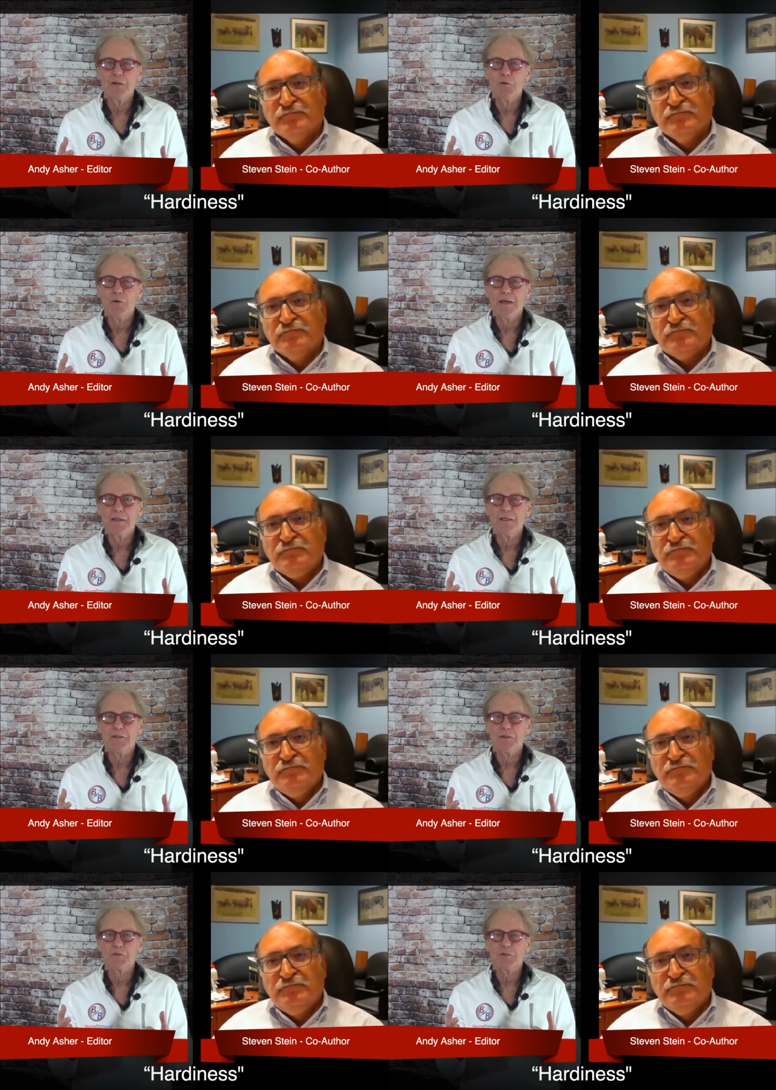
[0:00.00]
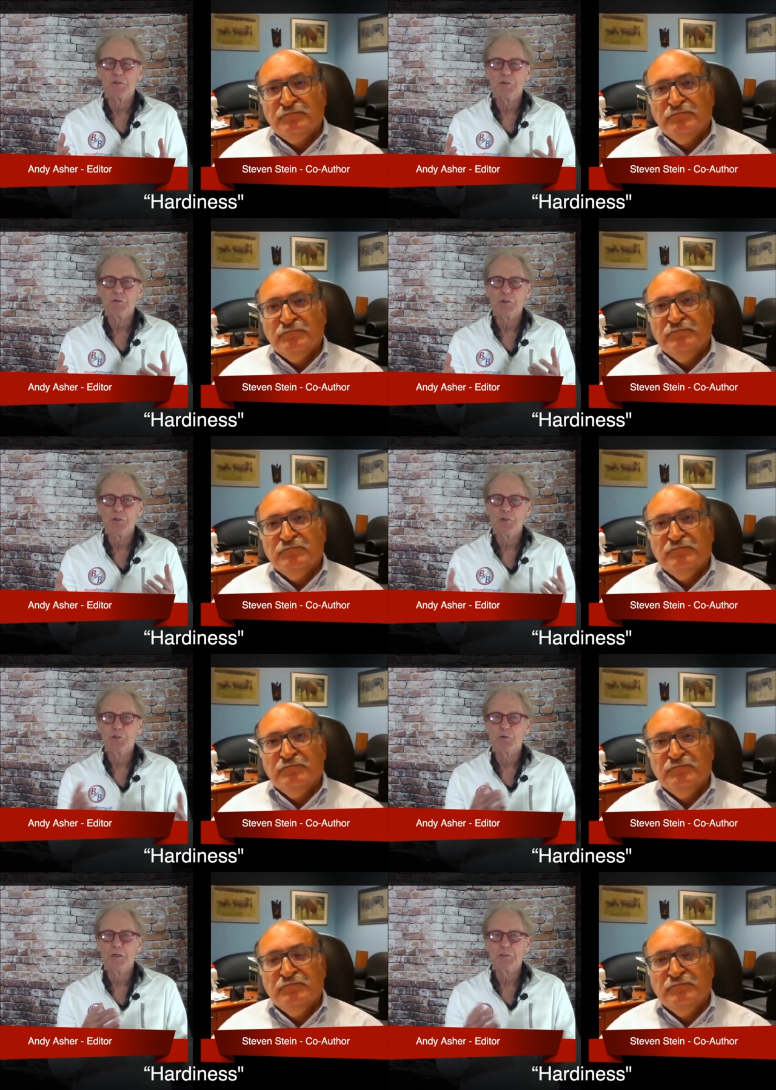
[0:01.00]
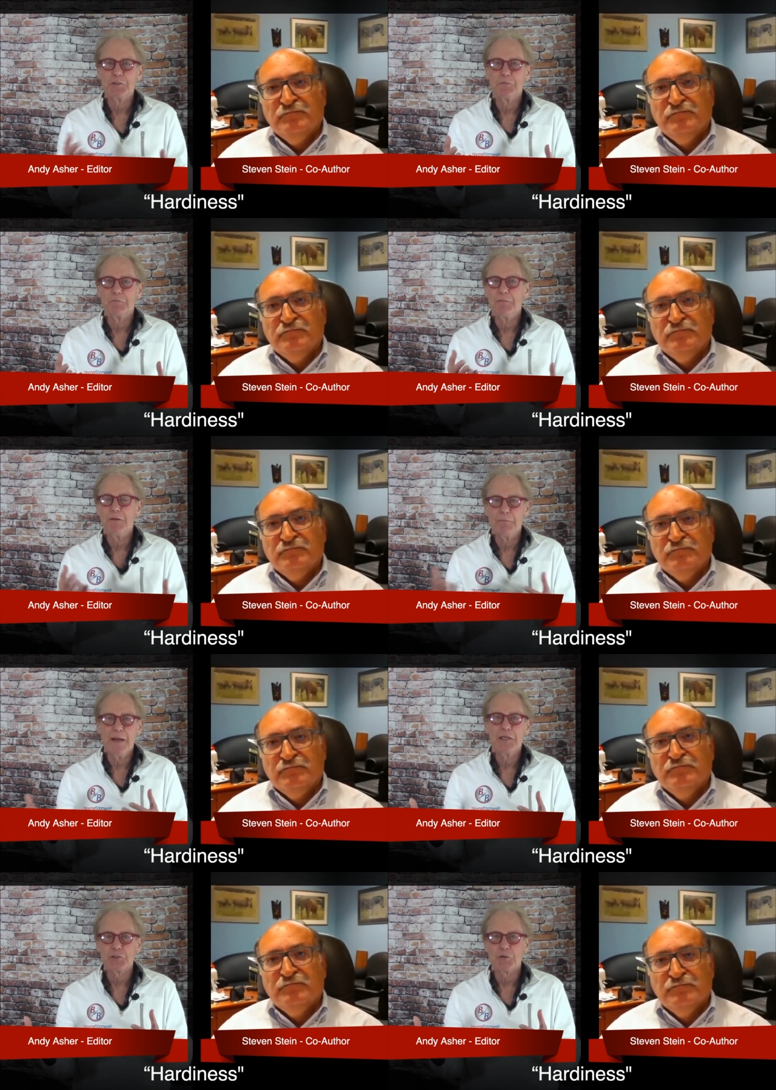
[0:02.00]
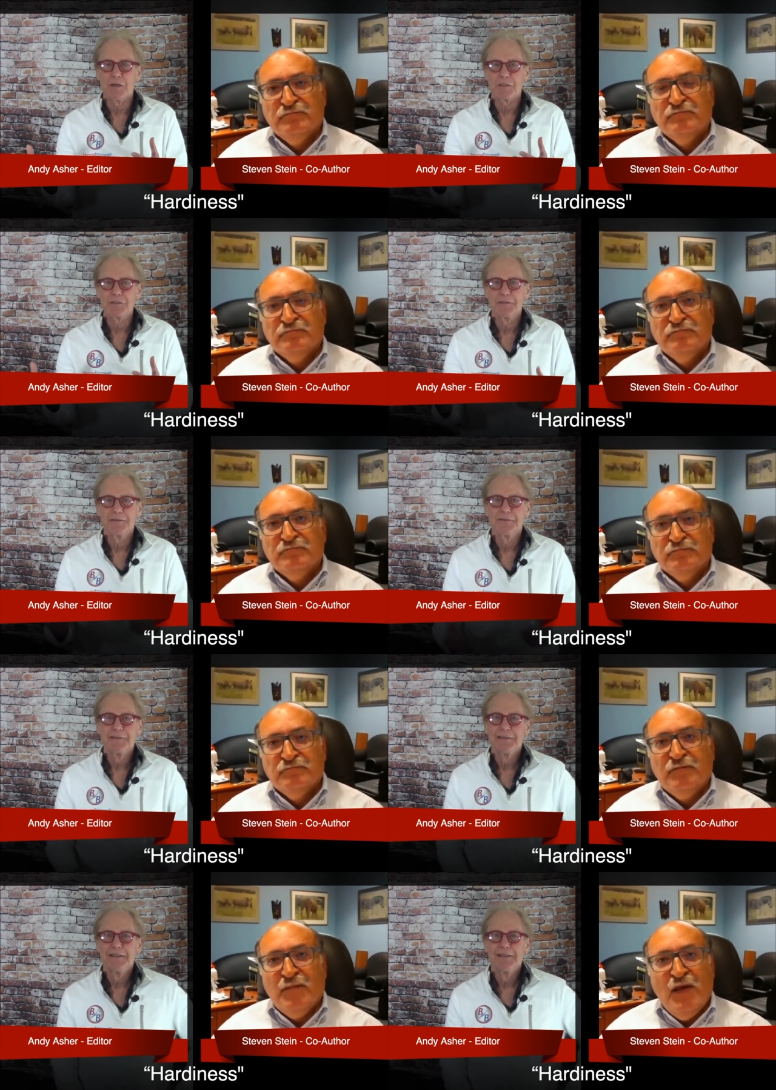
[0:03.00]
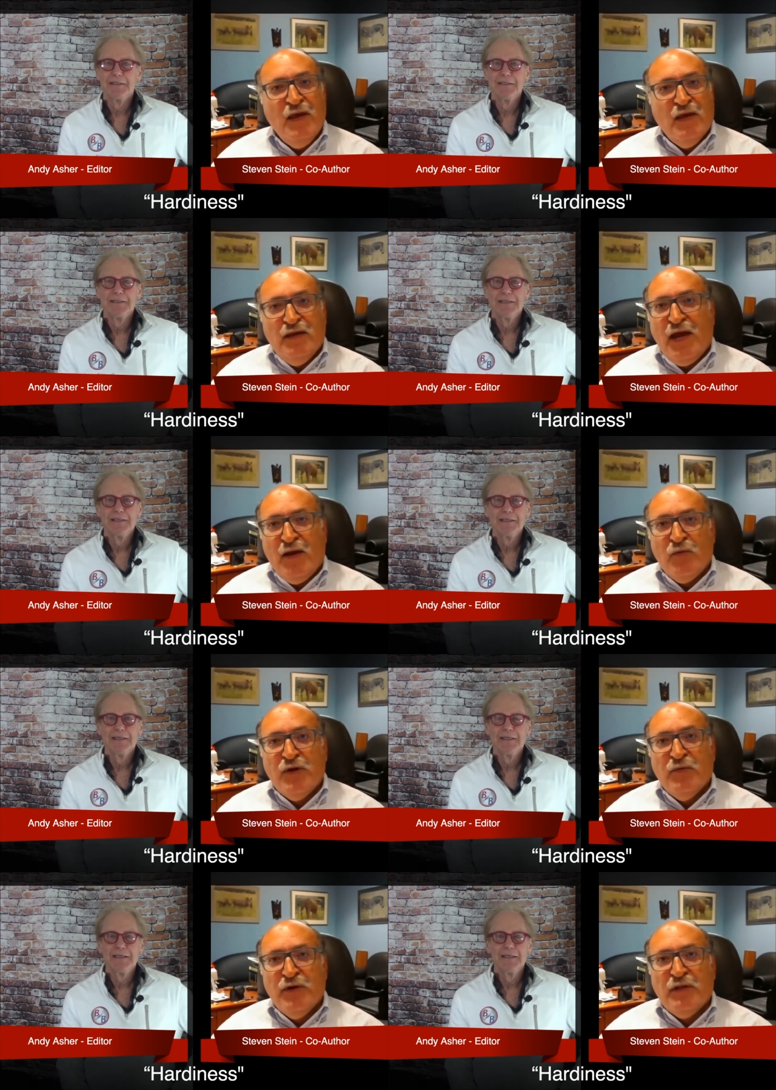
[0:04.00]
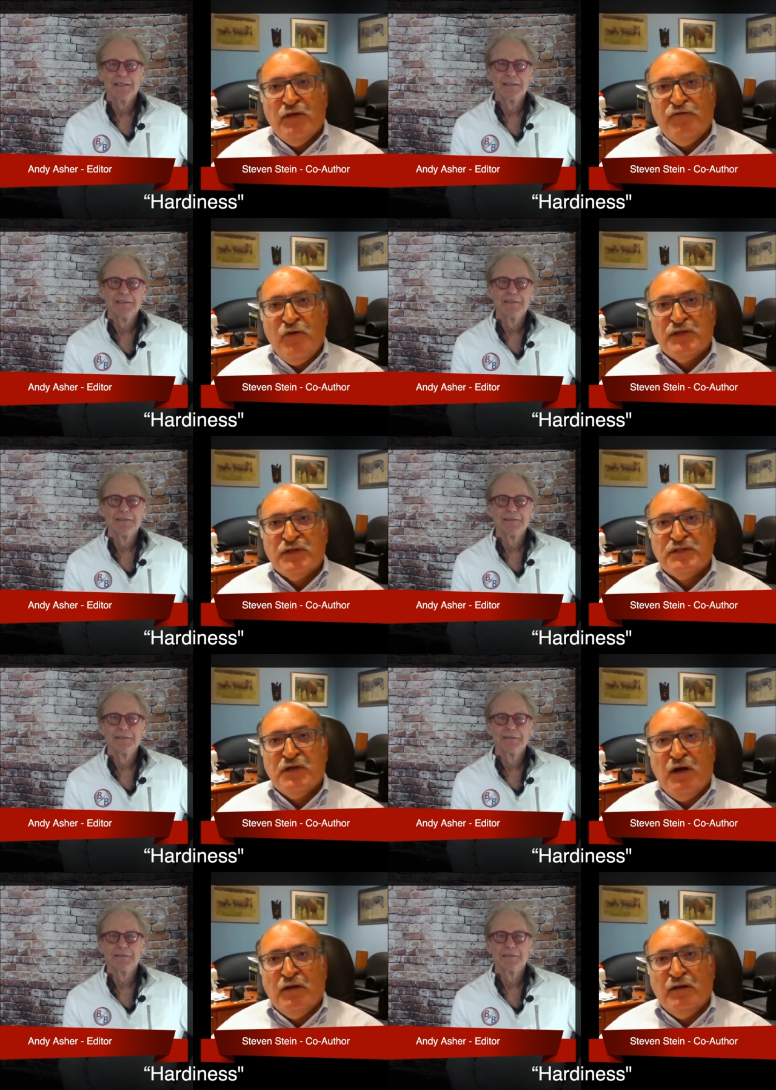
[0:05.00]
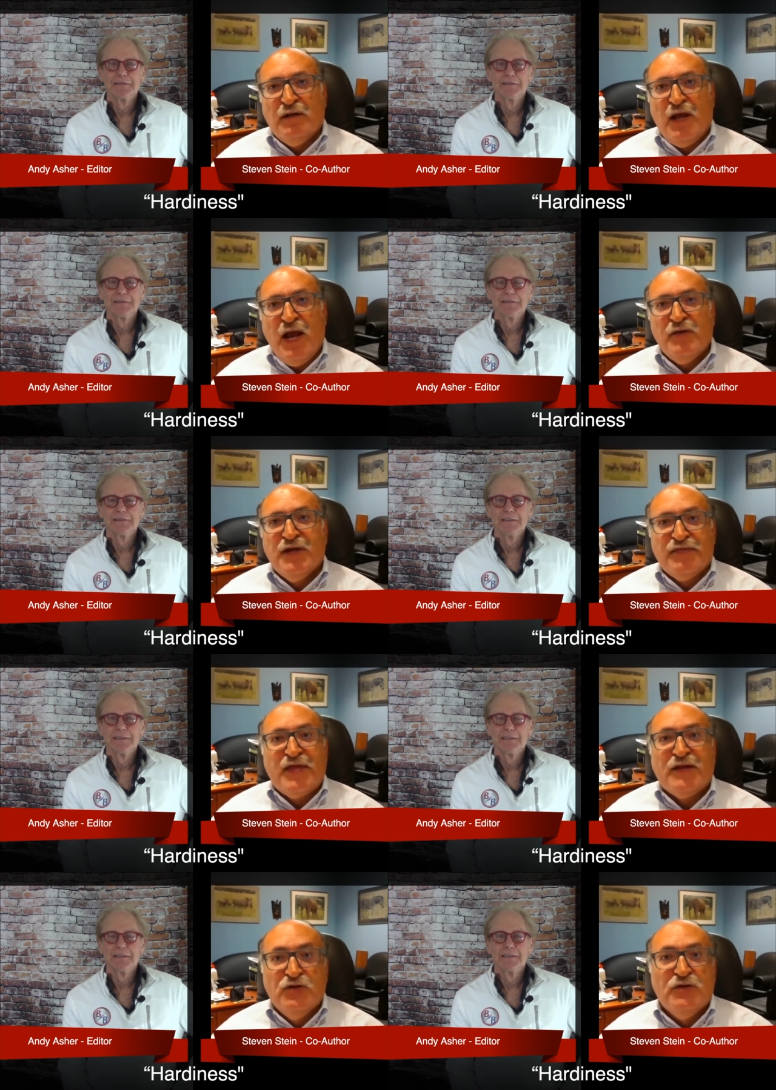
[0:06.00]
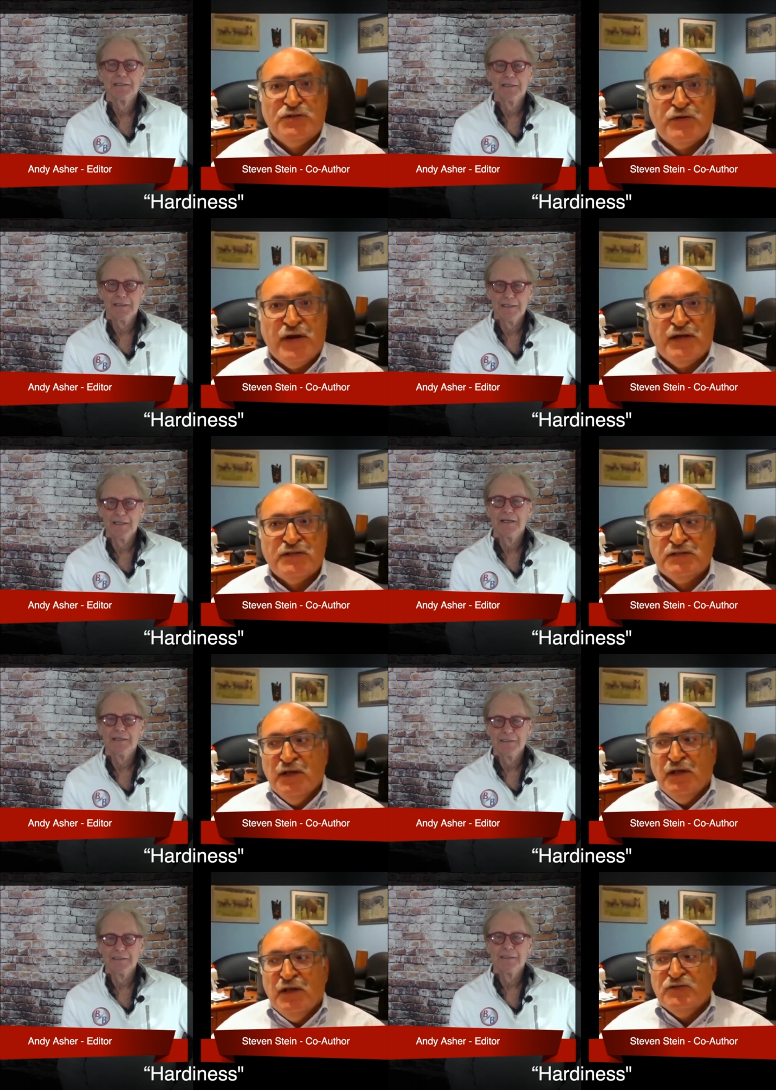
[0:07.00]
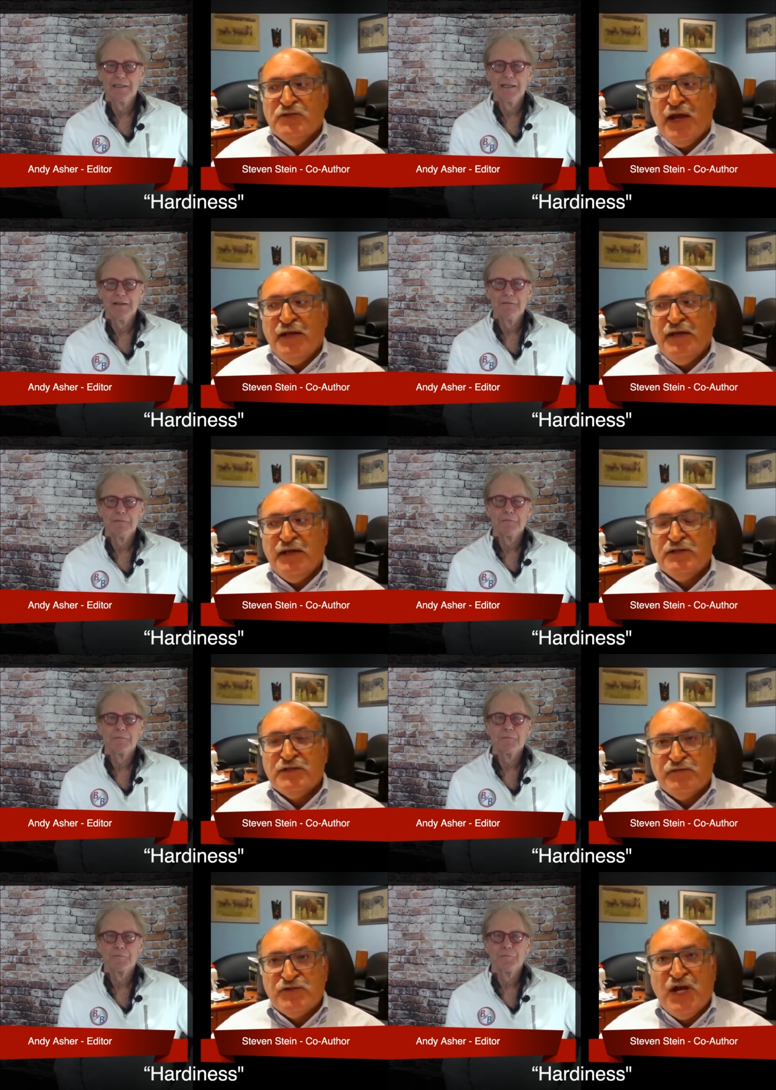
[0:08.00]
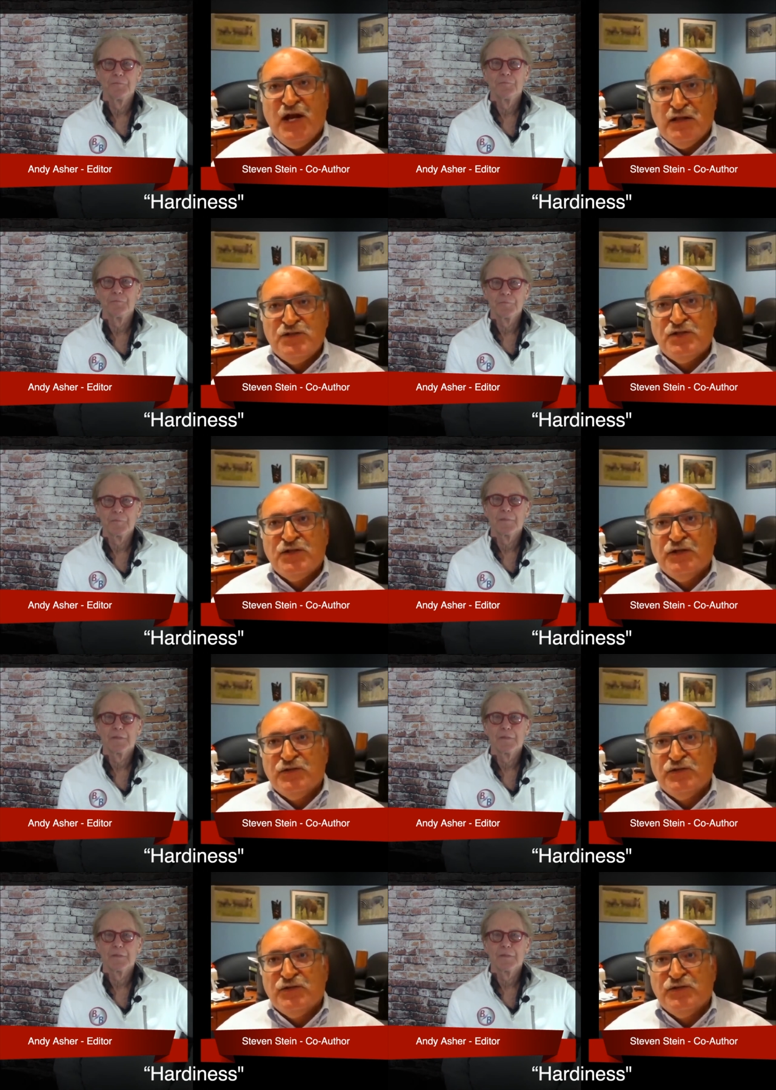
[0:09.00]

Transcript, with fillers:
Speaker 1: a way that there's a good stress and maybe a bad stress.
Speaker 2: Yeah, and we really focus on how you get that good stress. So the ideas of challenge and